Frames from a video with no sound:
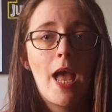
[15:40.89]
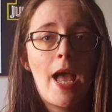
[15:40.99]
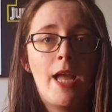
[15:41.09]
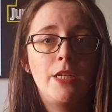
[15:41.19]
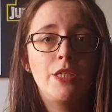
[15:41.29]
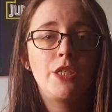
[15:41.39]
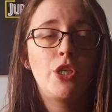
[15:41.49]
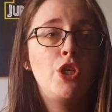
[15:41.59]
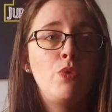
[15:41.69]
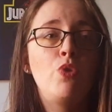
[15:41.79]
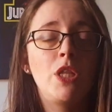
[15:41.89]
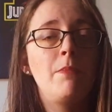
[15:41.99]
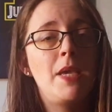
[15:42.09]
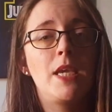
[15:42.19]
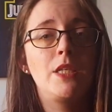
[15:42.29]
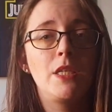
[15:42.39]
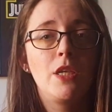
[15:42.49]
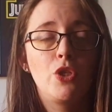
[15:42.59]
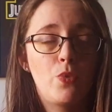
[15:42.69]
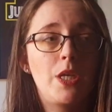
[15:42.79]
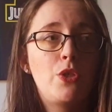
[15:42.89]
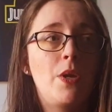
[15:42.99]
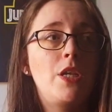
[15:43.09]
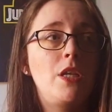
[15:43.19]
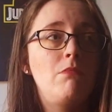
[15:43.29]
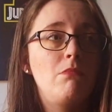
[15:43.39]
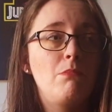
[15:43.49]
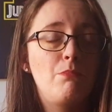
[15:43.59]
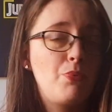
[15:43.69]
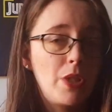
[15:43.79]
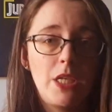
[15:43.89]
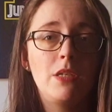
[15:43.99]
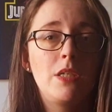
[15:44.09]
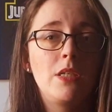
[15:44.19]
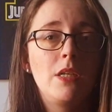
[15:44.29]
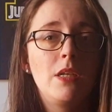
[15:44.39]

and he really made 2020 brilliant.